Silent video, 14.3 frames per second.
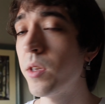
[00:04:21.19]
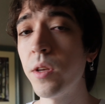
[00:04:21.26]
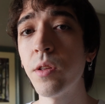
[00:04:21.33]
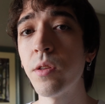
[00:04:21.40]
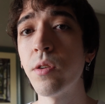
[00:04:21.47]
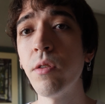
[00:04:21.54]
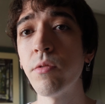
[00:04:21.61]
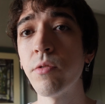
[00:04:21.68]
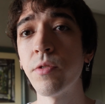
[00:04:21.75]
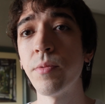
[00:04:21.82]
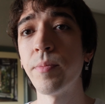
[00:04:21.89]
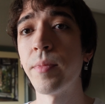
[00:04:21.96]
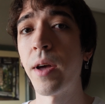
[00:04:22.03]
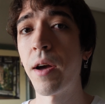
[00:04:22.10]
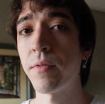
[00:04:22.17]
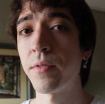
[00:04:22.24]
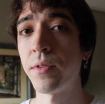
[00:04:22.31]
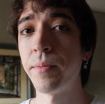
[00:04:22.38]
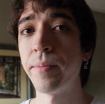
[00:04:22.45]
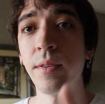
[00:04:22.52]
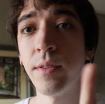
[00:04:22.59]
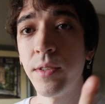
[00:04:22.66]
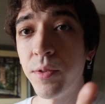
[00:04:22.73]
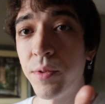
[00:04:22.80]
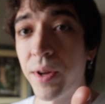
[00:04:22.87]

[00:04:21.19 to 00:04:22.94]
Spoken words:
it goes after. See you